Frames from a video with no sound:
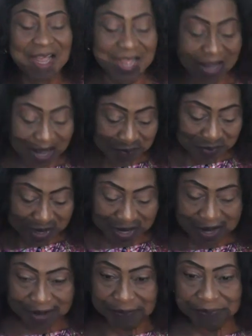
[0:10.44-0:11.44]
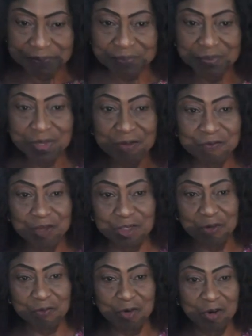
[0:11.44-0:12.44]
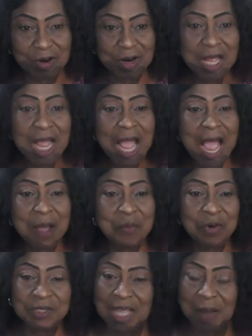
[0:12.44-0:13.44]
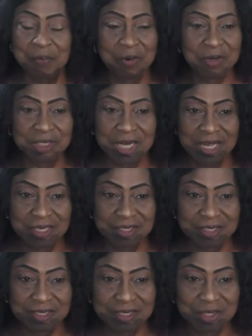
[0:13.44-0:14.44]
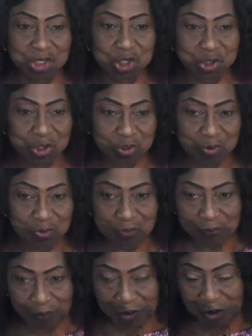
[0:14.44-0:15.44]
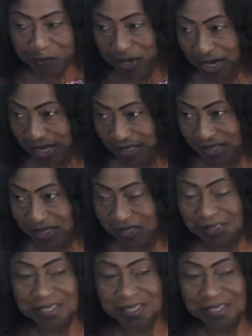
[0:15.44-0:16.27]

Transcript: I'm here. First of all, I must apologize to you for coming late.